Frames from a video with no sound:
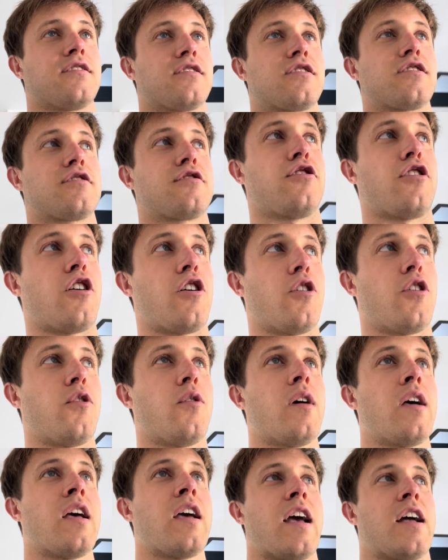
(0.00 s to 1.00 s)

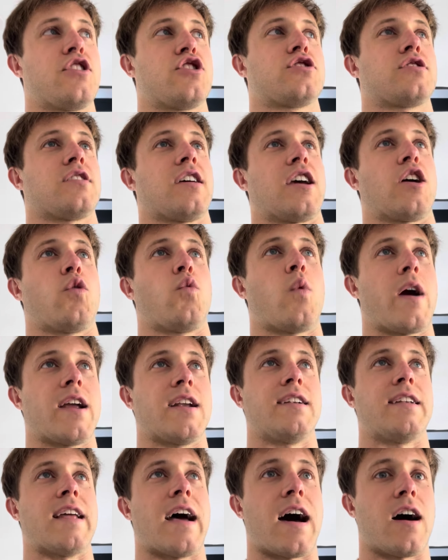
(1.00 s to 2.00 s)
slow and just like
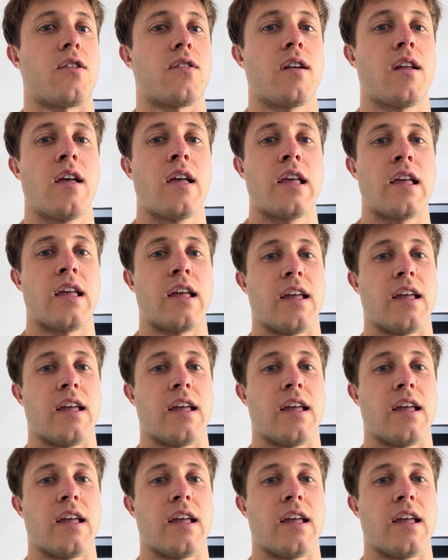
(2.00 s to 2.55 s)
weighed down.